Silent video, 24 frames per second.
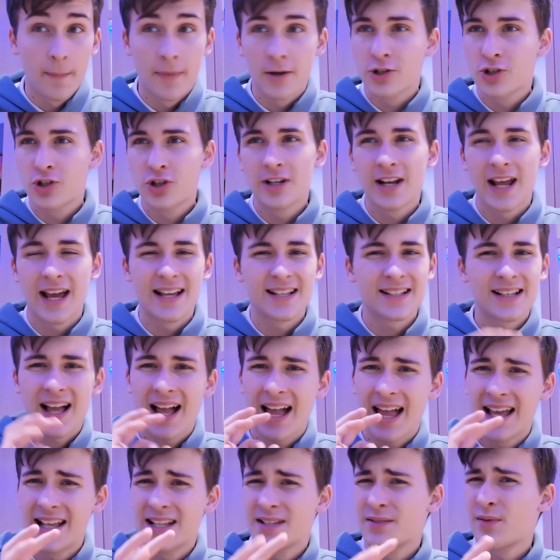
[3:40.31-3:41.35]
But 2 days
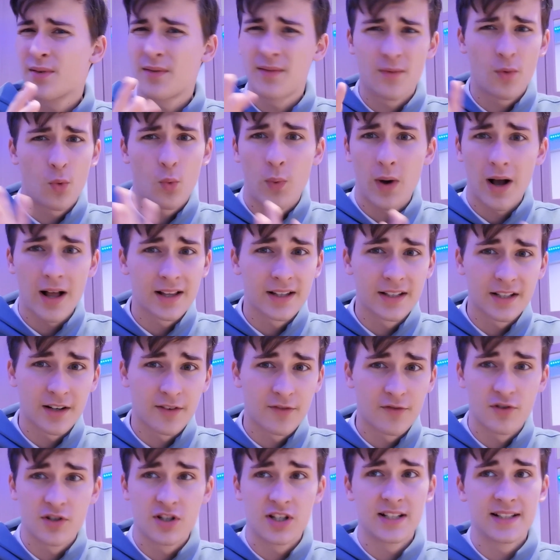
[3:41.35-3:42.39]
is well
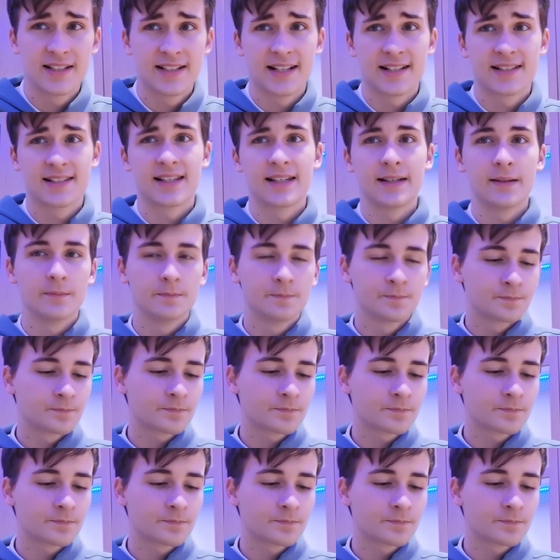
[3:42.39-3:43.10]
enough for GCSE.